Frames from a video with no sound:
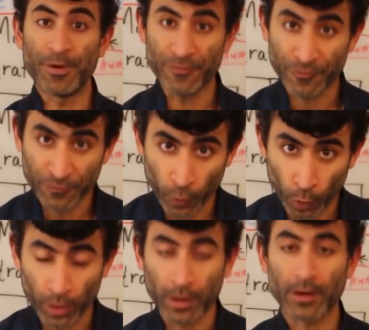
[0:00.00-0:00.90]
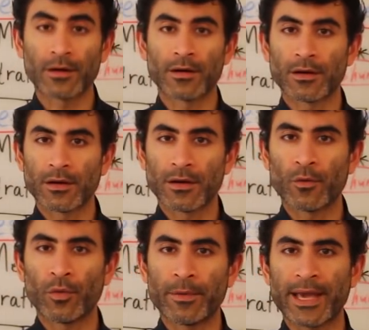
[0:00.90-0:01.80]
before
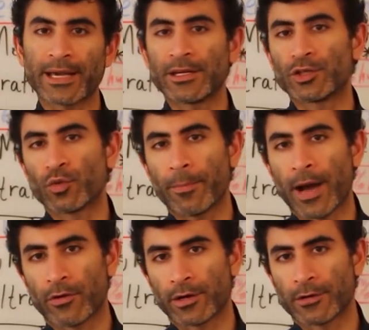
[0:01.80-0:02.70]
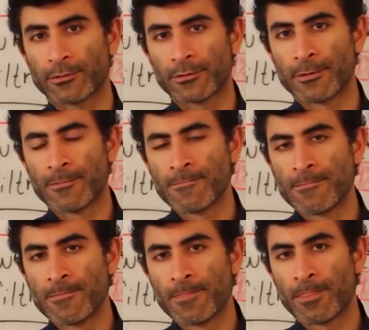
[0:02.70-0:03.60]
we make it into a powder.
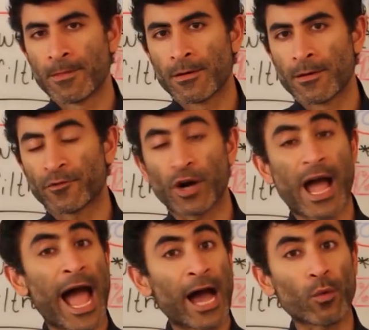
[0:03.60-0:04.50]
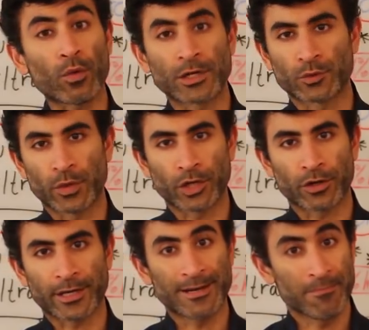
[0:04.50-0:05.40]
For hours we
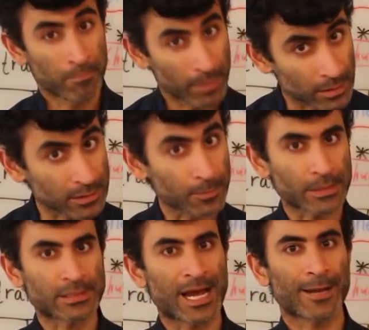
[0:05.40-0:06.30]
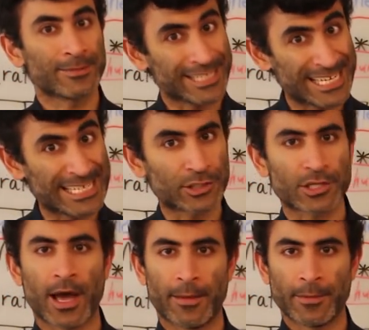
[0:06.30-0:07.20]
cook it, multiple times
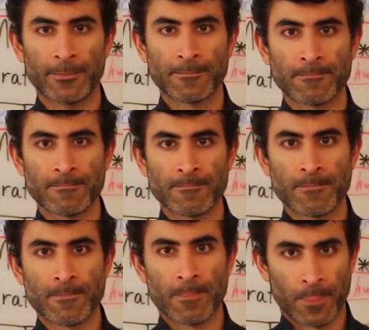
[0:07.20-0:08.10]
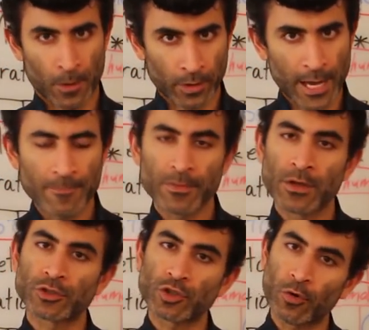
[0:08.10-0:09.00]
each time.
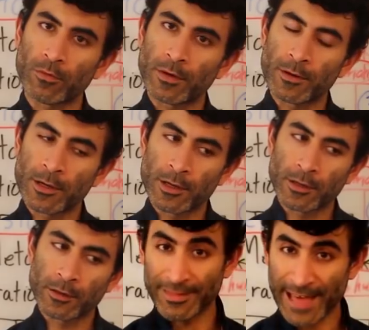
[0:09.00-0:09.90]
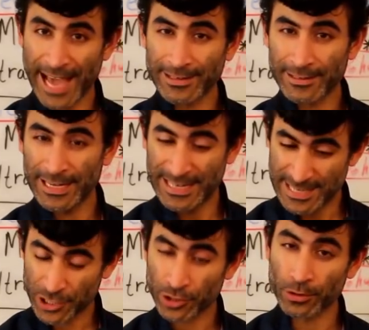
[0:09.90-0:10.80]
Okay? So that
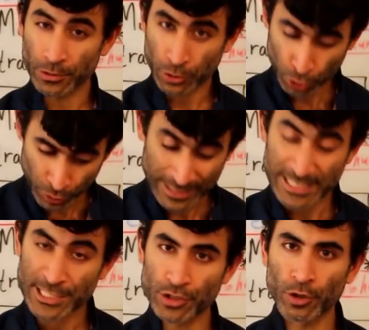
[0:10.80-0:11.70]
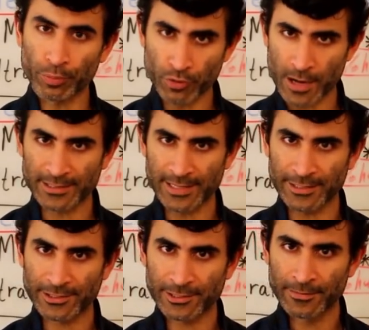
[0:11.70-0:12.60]
initial traditional
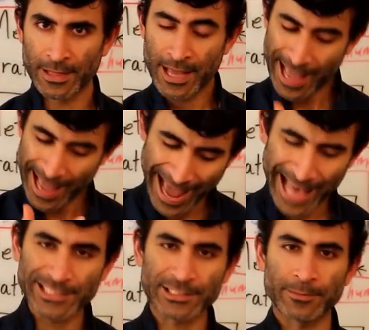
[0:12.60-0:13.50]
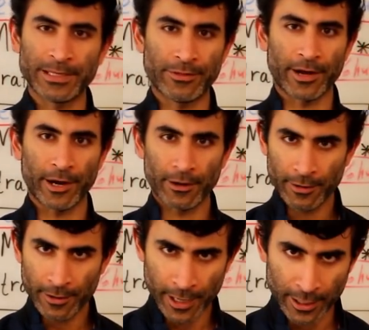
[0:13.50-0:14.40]
process has to be
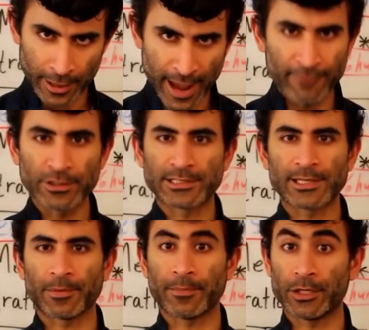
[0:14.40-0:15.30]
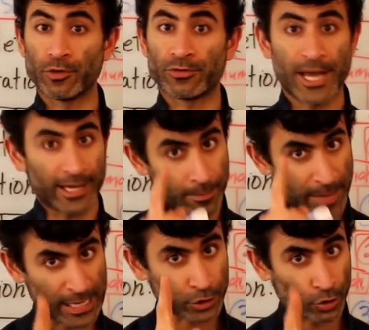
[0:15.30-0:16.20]
there in every supplement you take and
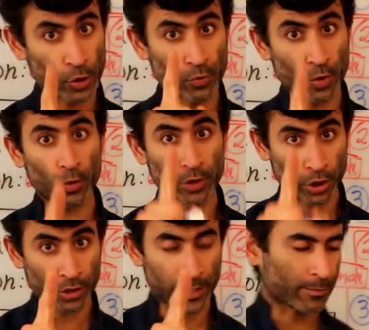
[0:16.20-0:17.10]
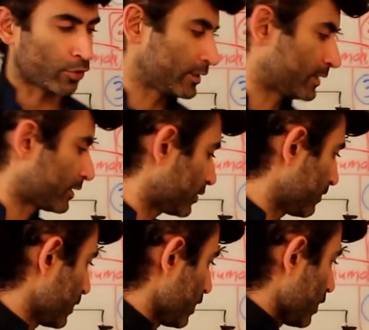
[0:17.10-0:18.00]
make sure you know the cooking process.
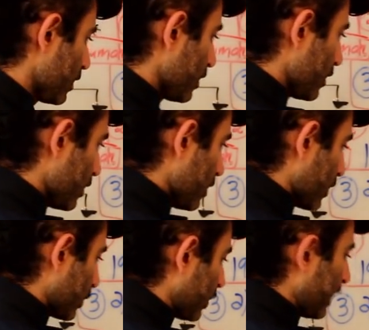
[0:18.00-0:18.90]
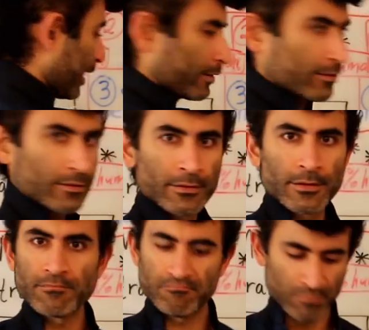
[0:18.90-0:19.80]
Cleaning.
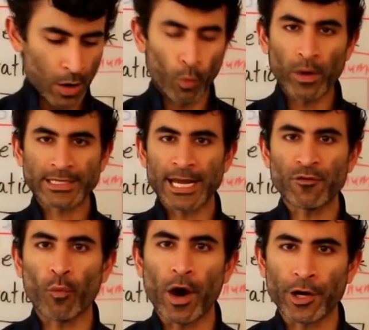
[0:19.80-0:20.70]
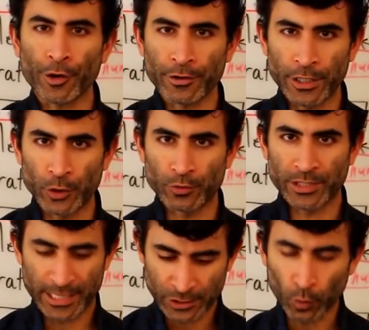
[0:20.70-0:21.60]
What kind of water are they
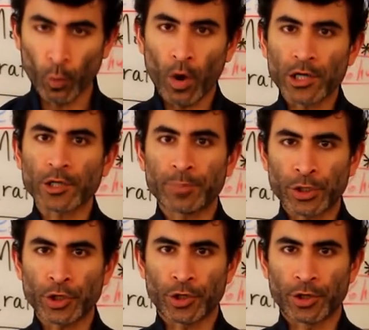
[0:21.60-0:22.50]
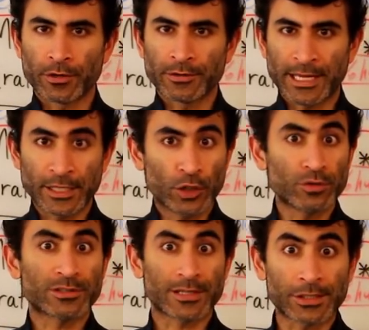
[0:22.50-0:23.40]
using? Is the water pure that they
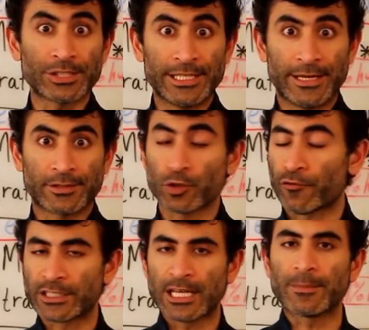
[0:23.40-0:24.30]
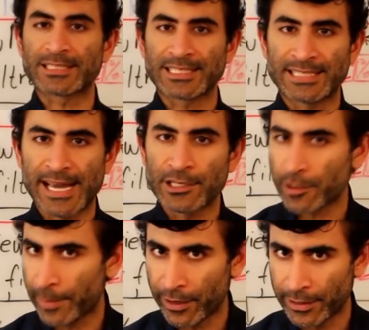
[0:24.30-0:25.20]
use to clean it? So, for example,
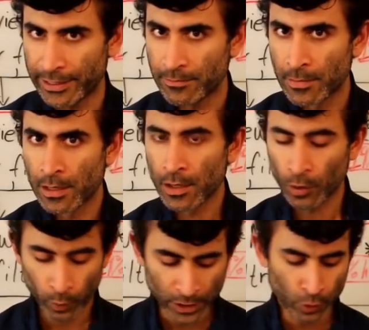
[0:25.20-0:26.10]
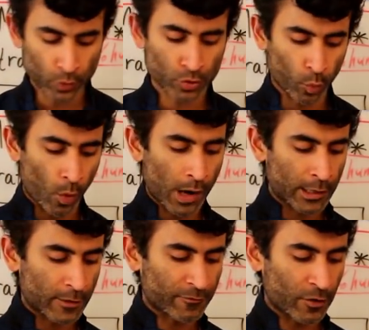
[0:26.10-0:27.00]
Schizandra berry, we use
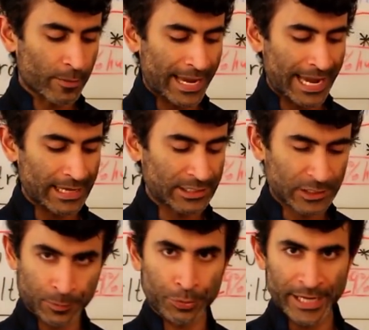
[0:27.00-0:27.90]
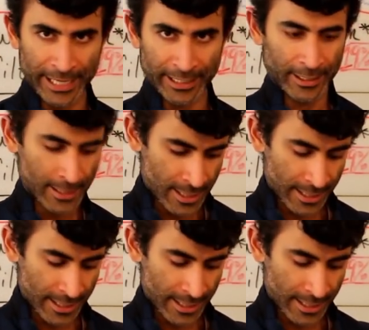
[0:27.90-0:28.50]
water from a spring